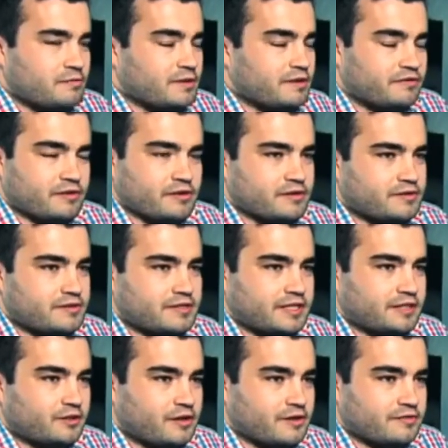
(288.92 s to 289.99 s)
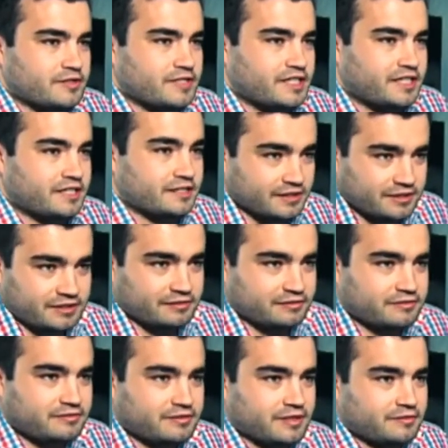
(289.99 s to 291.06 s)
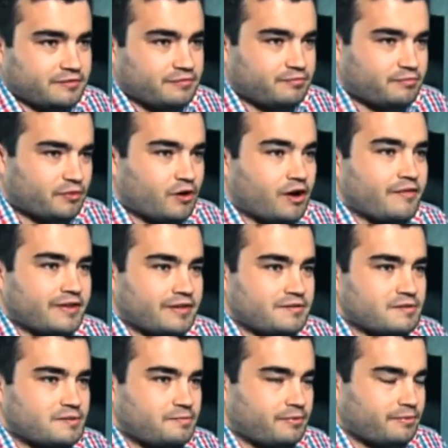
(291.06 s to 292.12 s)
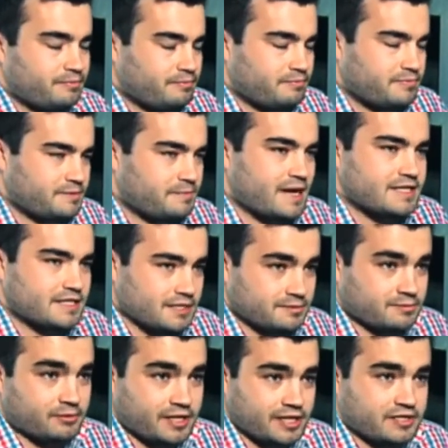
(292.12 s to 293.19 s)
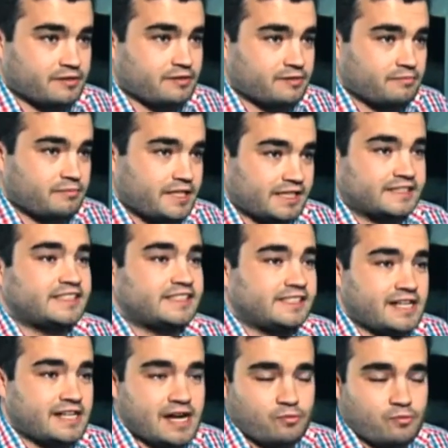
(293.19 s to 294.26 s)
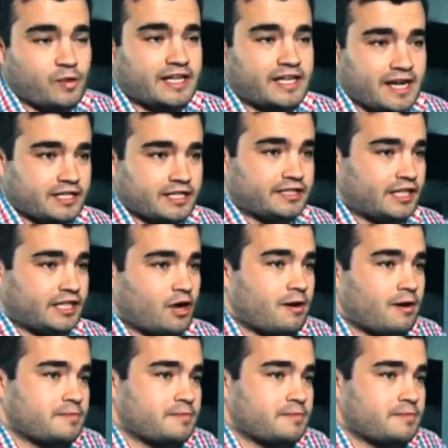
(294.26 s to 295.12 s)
I'd be first in line for a ticket if, if private sp space exploration existed and we could actually